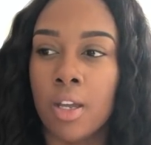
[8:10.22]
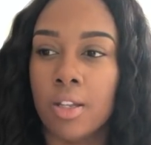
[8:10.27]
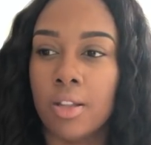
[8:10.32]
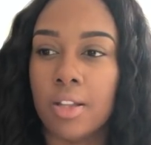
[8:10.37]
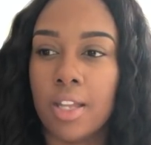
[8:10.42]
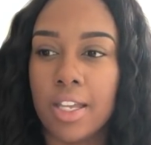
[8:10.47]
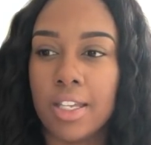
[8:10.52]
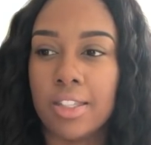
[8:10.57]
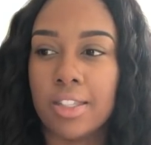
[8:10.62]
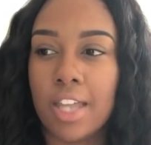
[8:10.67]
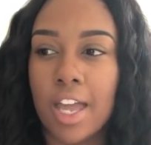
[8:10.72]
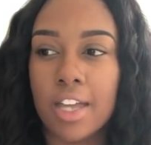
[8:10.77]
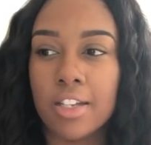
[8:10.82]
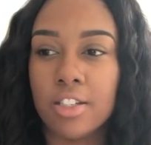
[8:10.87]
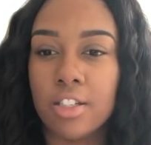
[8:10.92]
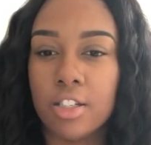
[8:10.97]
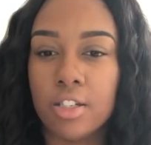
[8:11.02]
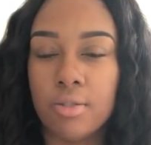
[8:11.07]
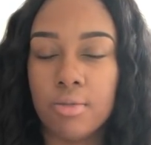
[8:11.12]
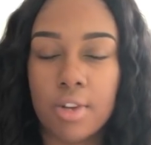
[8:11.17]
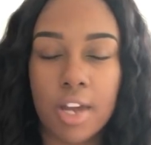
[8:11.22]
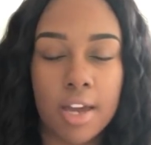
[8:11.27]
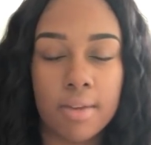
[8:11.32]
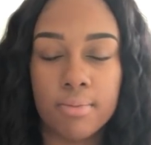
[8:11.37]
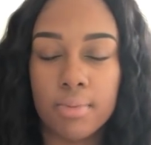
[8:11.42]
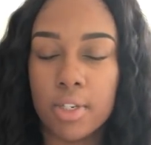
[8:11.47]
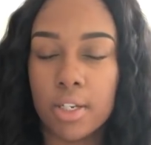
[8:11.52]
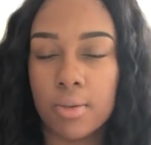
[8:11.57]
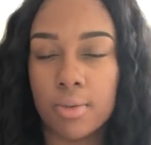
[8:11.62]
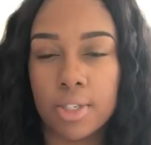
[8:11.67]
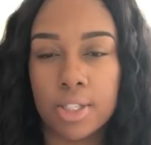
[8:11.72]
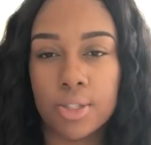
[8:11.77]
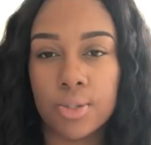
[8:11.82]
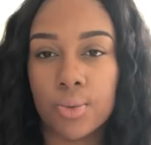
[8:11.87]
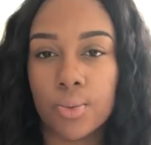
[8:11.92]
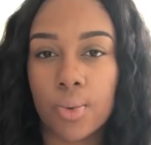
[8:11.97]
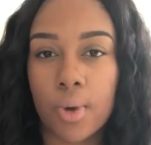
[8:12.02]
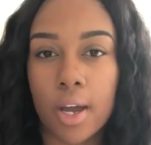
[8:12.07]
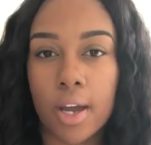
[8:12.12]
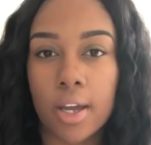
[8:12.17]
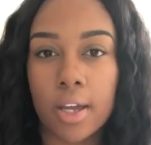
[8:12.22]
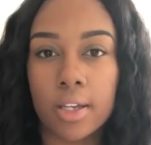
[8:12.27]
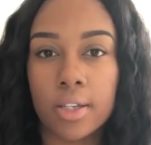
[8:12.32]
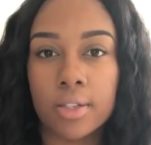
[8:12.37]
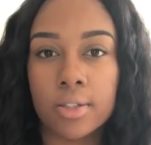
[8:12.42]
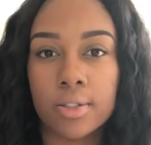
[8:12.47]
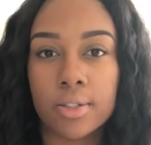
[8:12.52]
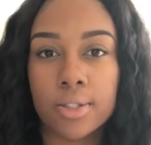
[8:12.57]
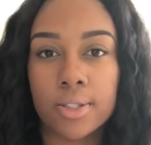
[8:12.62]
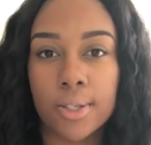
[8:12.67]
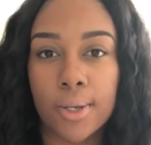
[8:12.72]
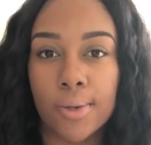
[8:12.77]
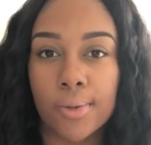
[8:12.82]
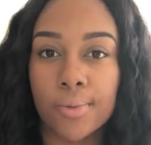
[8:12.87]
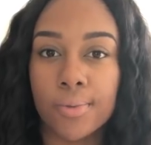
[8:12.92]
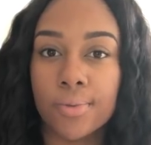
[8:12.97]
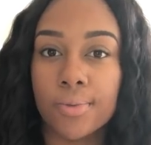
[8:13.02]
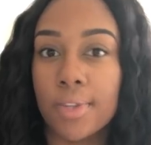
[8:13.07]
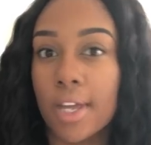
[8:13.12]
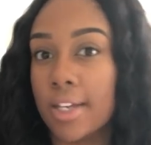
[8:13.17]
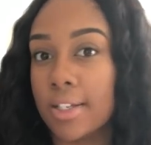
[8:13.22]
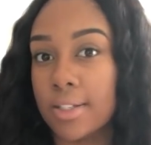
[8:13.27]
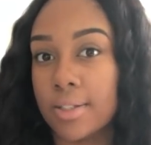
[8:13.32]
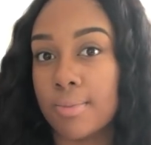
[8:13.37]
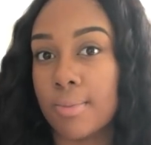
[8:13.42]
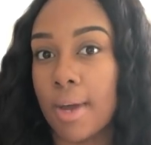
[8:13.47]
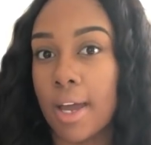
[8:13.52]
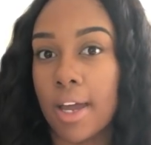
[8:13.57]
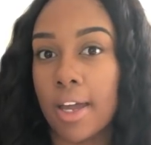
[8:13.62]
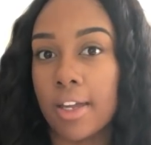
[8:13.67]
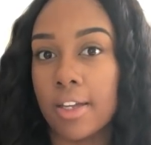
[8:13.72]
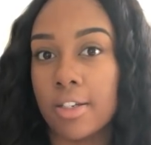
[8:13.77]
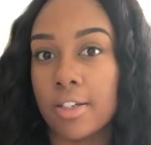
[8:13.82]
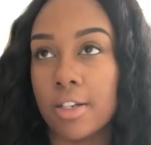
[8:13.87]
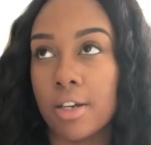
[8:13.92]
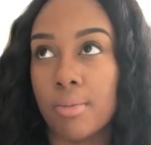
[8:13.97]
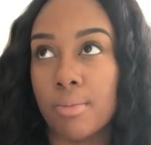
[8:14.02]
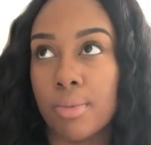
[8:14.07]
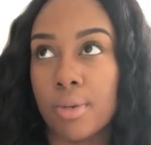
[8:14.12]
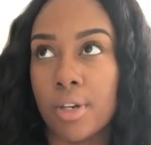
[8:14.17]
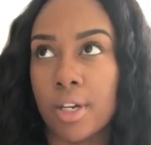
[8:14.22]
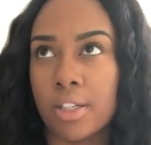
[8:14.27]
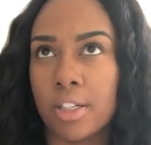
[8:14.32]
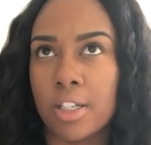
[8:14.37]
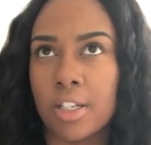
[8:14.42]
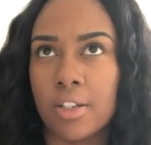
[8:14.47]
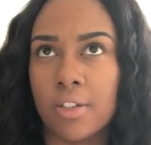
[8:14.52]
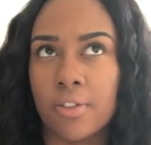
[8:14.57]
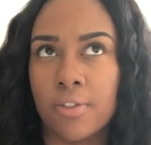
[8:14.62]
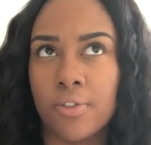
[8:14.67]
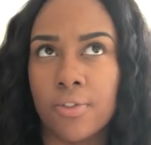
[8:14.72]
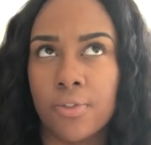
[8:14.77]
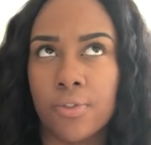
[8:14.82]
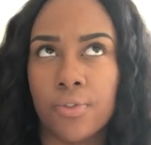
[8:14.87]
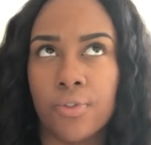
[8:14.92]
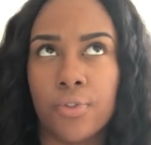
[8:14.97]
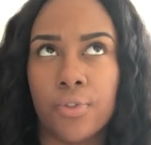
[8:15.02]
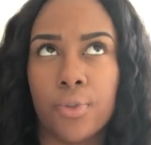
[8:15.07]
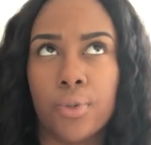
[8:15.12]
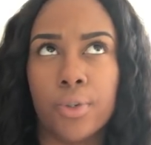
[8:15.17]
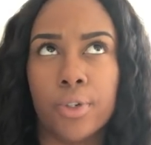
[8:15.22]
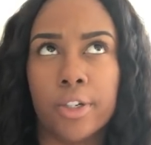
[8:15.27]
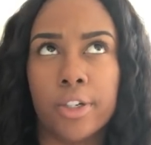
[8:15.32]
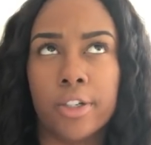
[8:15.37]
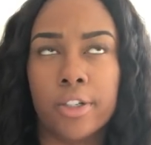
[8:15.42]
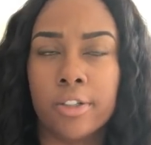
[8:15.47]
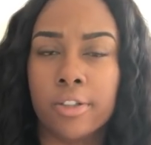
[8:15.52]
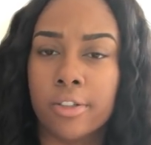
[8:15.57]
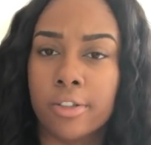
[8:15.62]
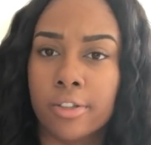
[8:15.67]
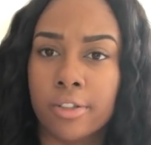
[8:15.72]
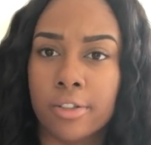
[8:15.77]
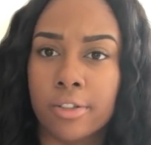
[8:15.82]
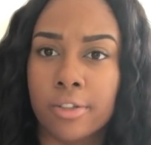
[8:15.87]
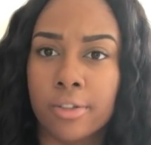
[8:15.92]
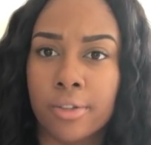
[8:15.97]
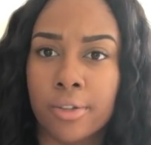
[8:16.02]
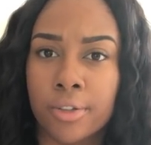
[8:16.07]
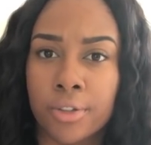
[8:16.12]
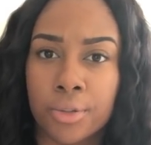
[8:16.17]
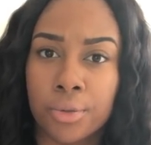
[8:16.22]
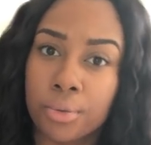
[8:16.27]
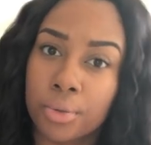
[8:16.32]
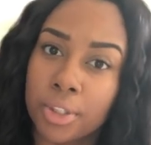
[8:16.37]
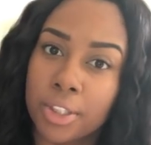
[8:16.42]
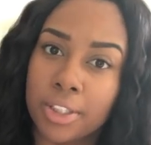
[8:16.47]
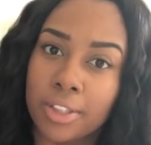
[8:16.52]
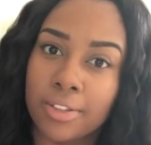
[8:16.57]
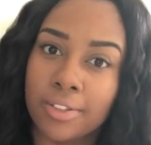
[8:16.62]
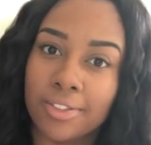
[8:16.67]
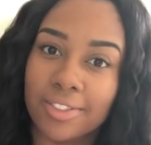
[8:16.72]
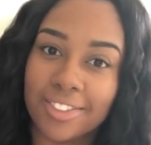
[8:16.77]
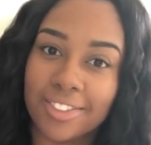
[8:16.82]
Like, that should not be a reason why. So that's my number, I think 4 or 3.